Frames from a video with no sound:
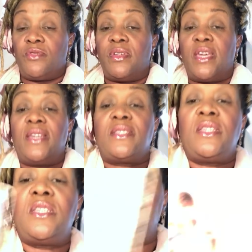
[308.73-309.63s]
You can't
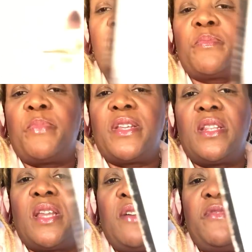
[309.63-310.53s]
see these cards,
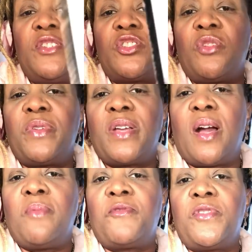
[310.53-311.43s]
but love is showing
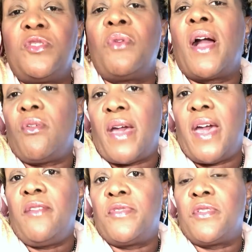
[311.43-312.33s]
up for you.
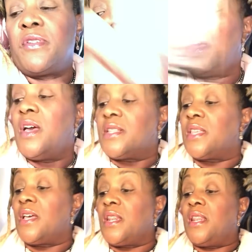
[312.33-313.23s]
However,
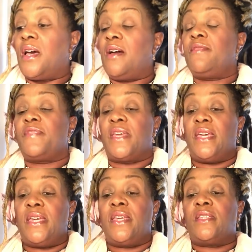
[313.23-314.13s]
the love
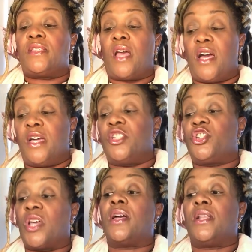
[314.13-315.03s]
is
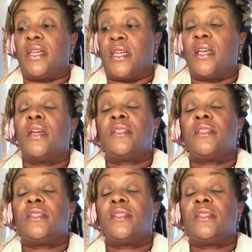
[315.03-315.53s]
juggling.